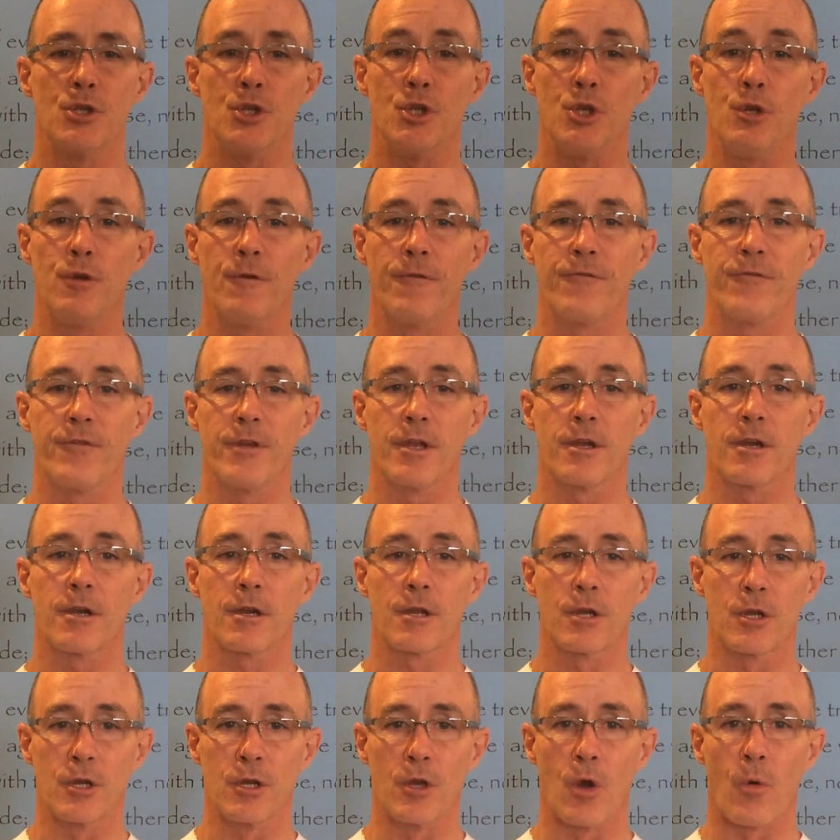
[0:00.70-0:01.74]
Do you
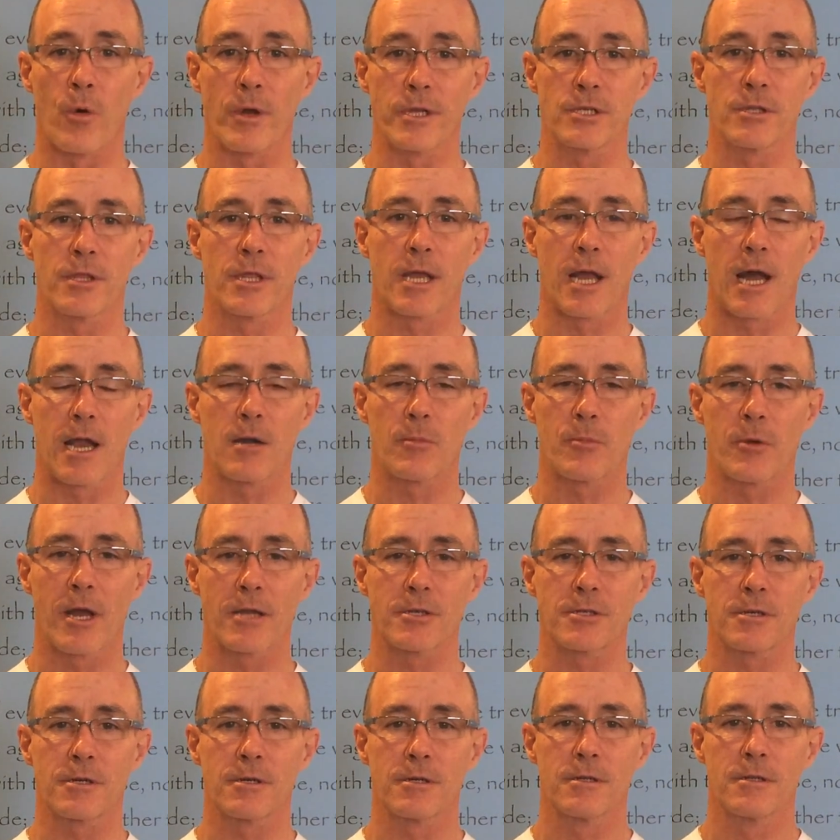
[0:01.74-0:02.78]
fear going to the
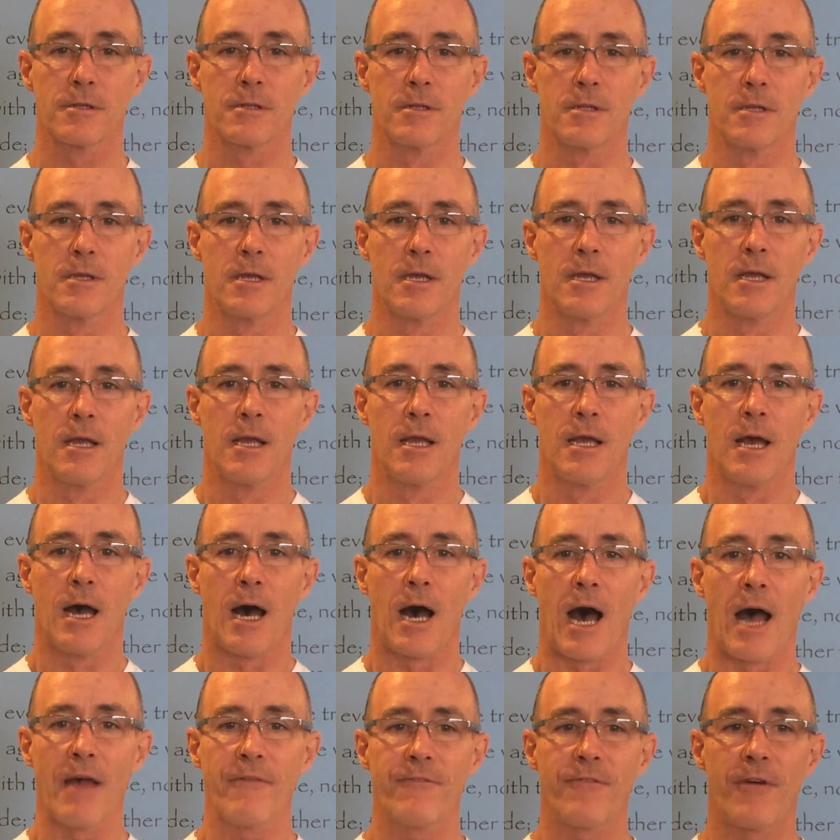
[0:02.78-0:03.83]
chiropractor?
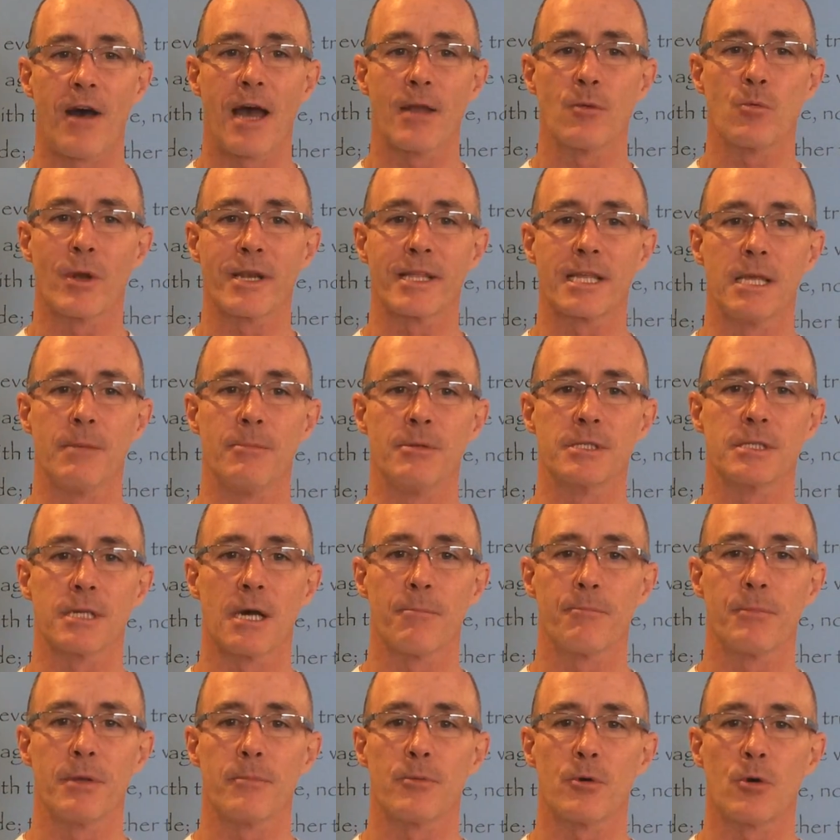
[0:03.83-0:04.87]
I find what keeps
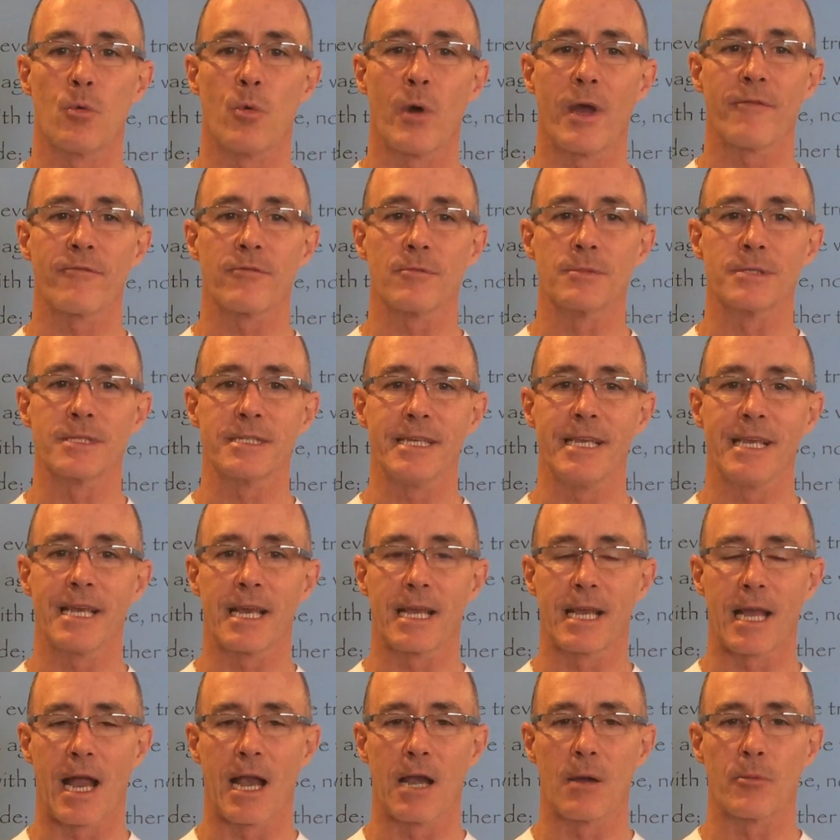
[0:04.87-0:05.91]
some people away from seeing a
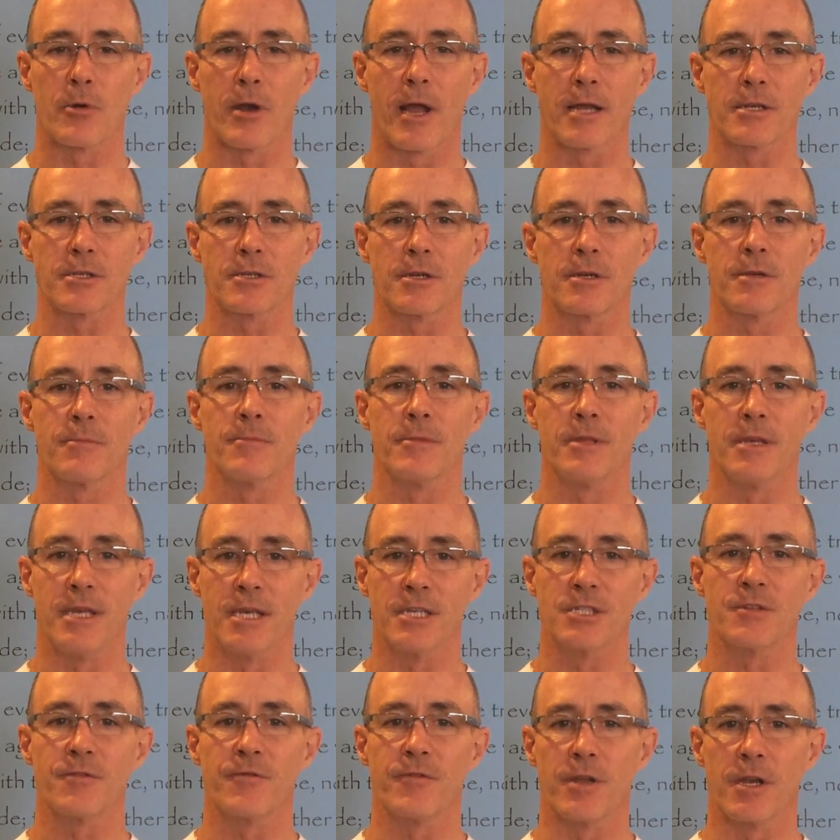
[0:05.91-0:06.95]
chiropractor
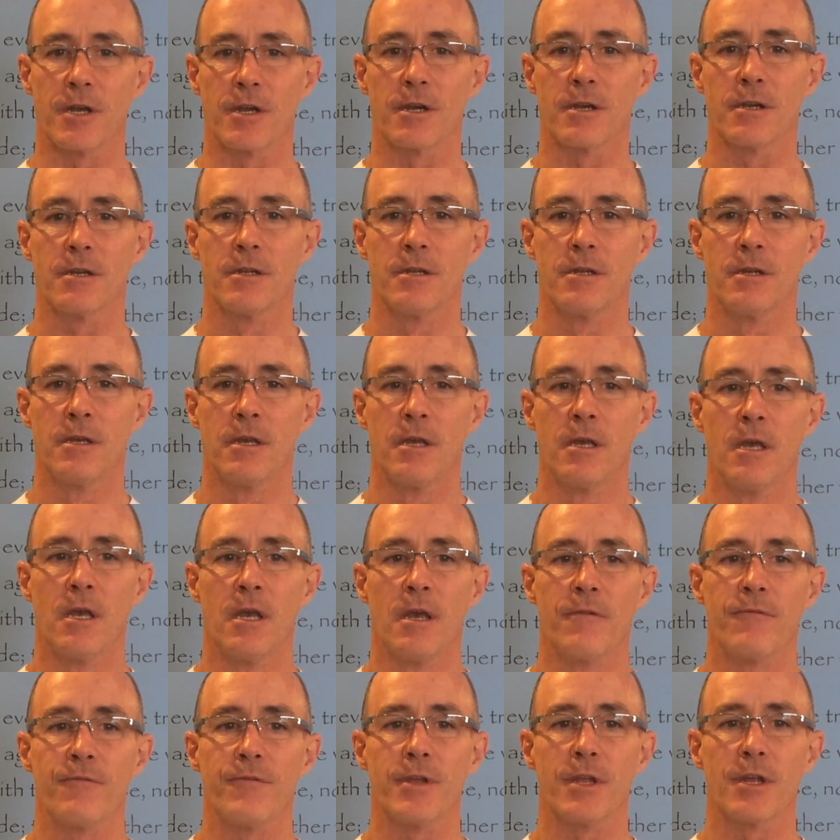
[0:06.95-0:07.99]
is fear.
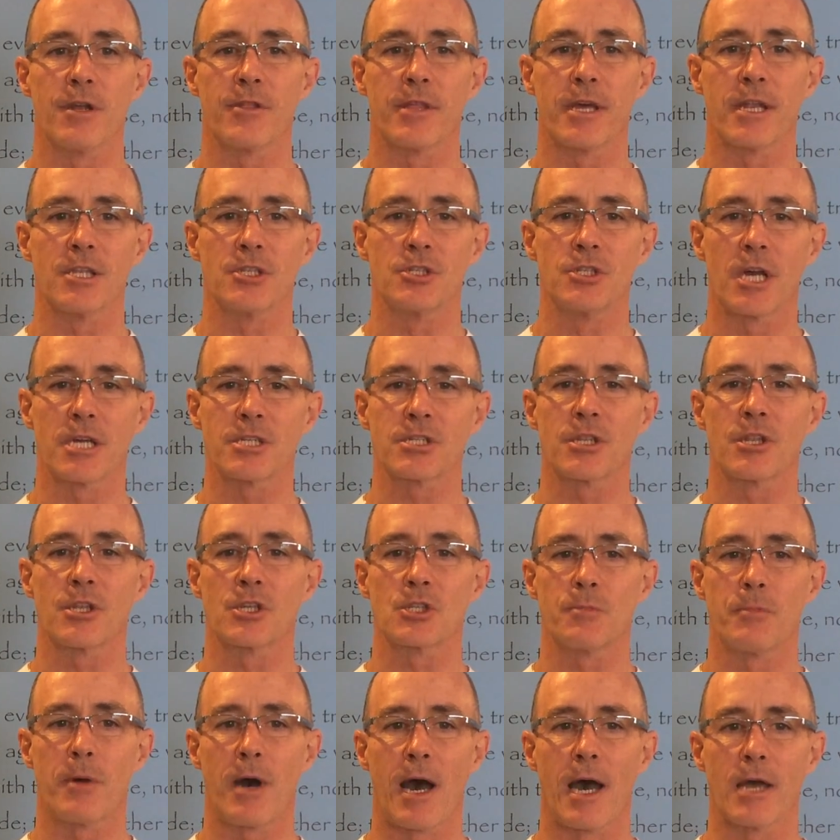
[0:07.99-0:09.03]
Fear that adjusting the
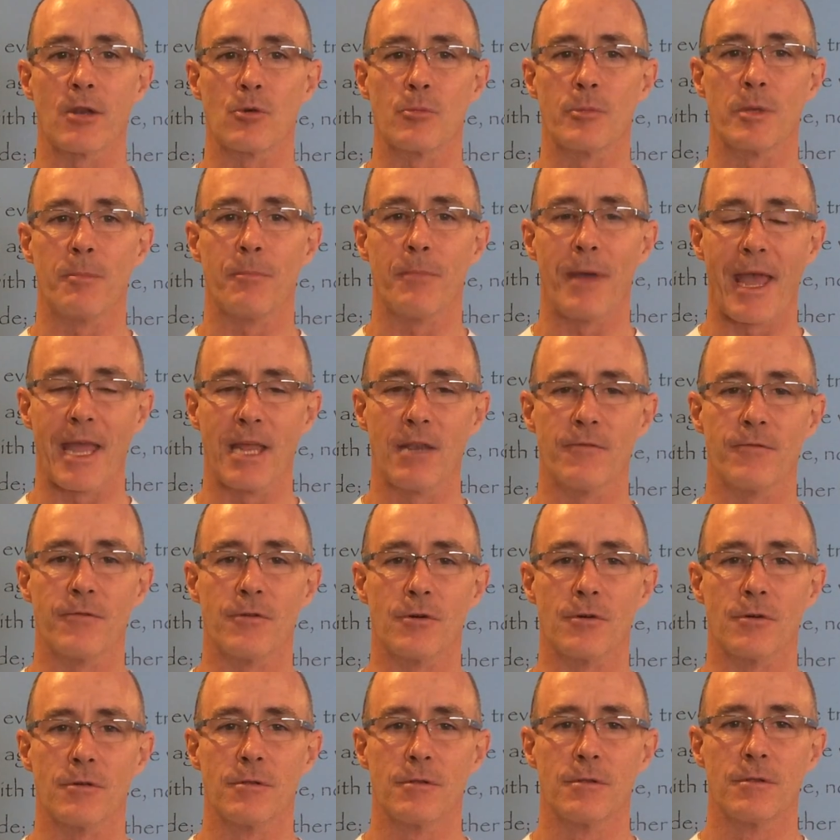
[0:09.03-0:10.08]
spine will be
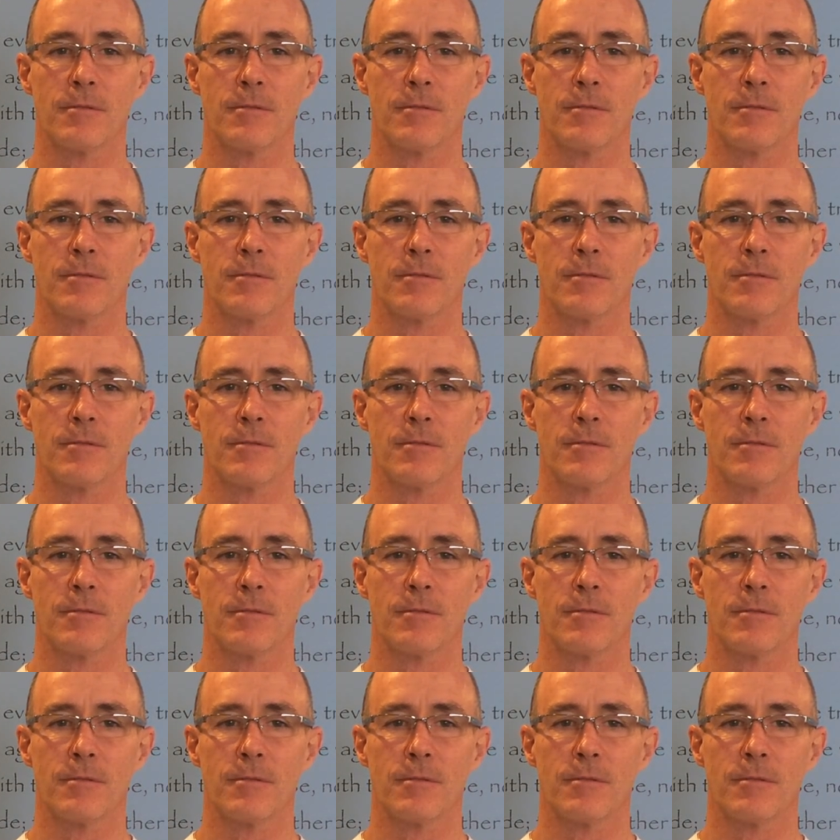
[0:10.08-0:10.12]
painful.